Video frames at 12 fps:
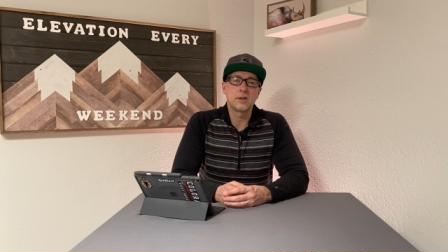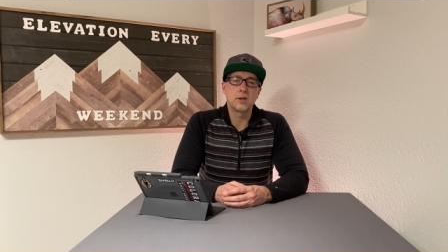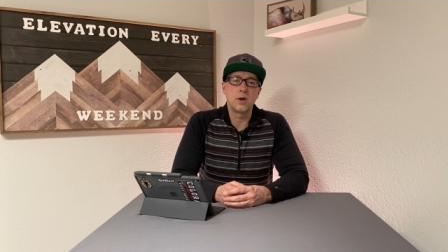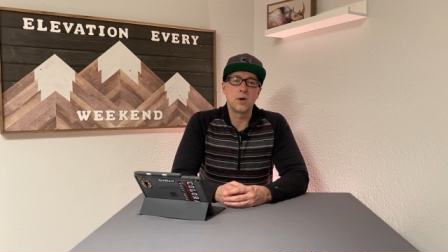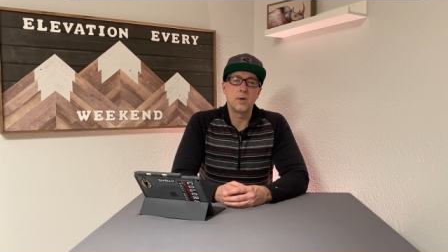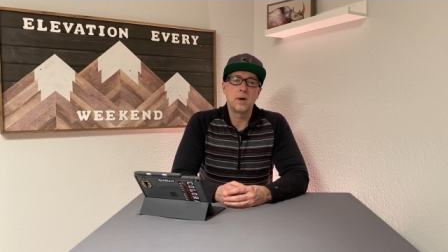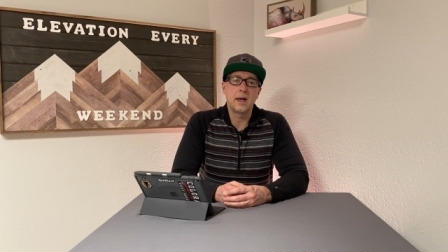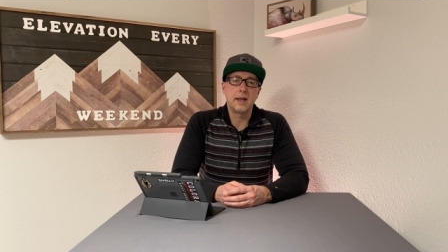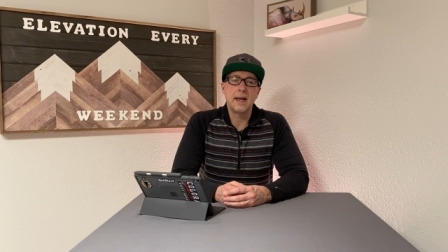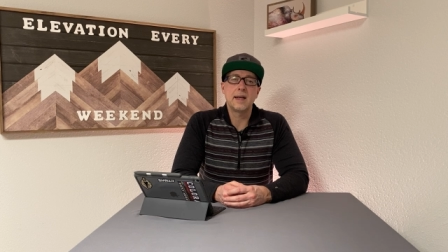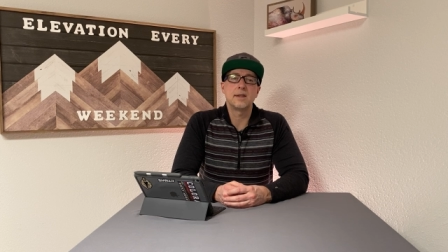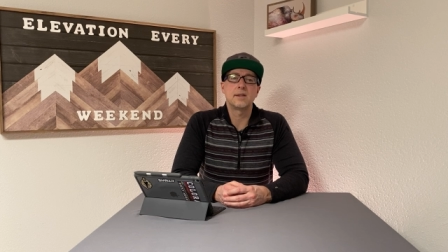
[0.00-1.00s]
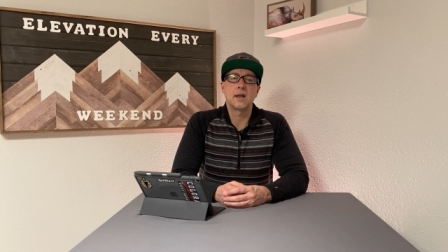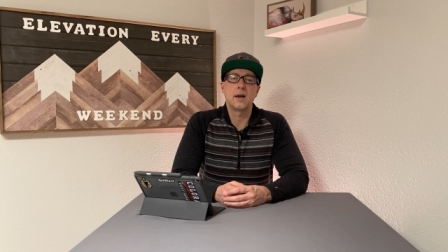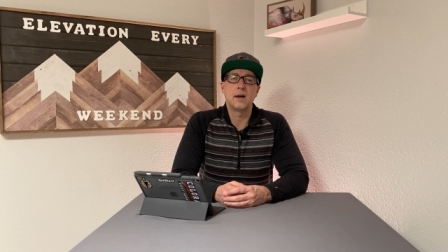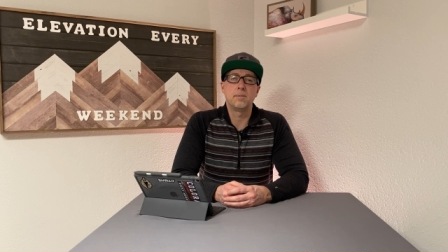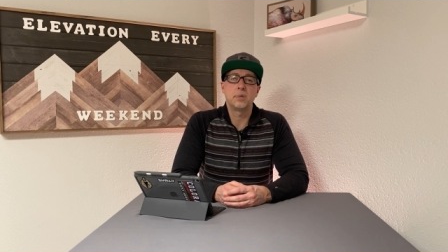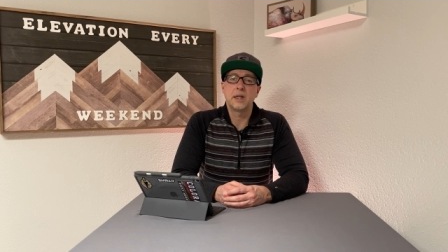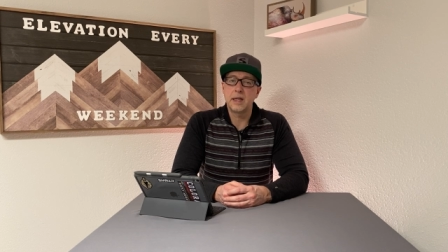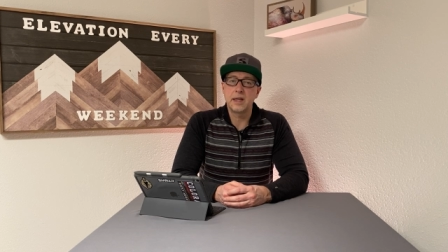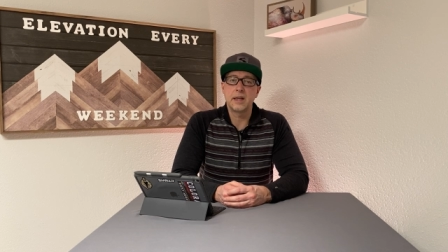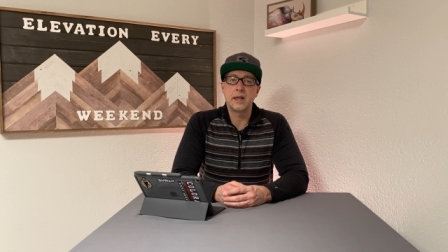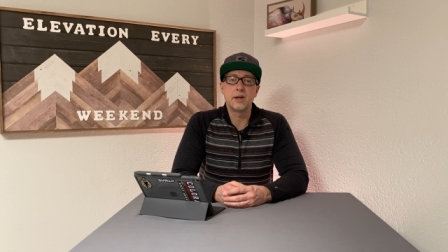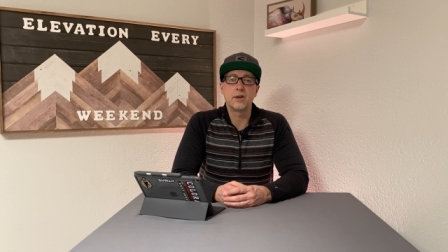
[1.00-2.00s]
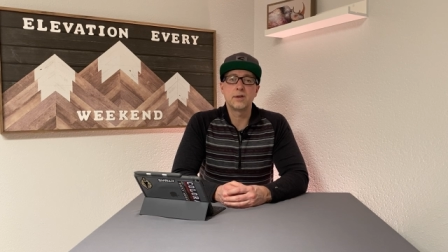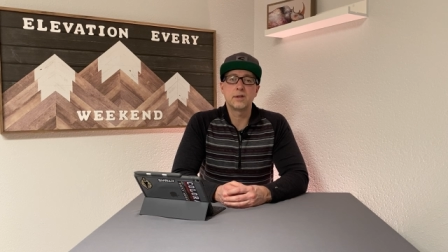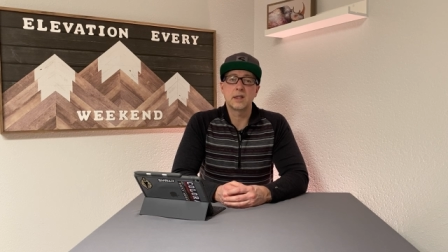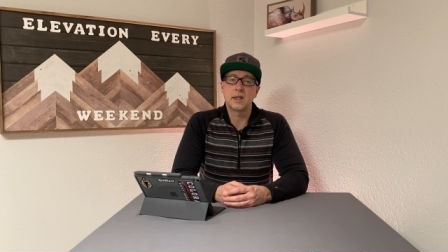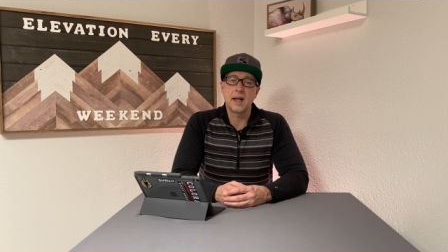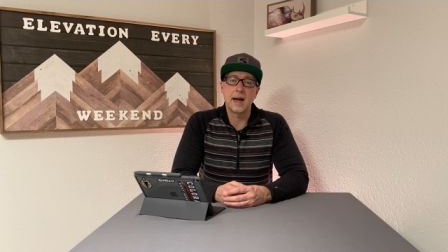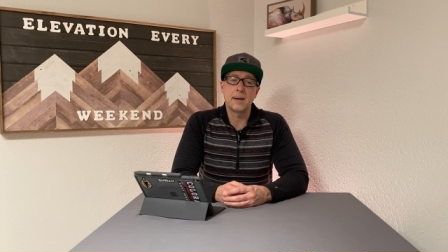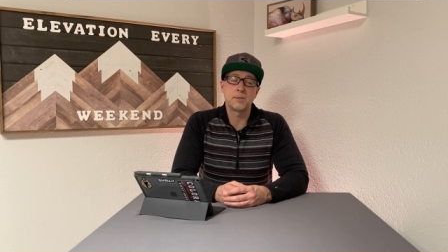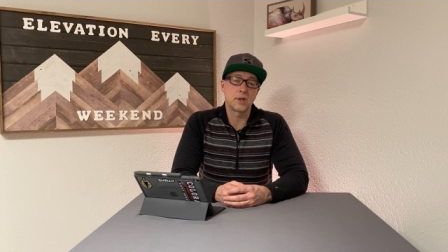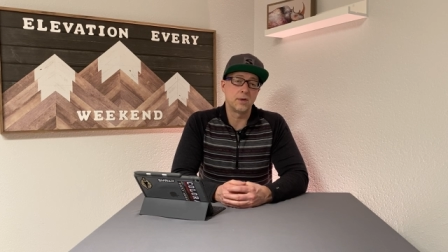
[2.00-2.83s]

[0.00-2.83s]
so it has plenty of gear to climb.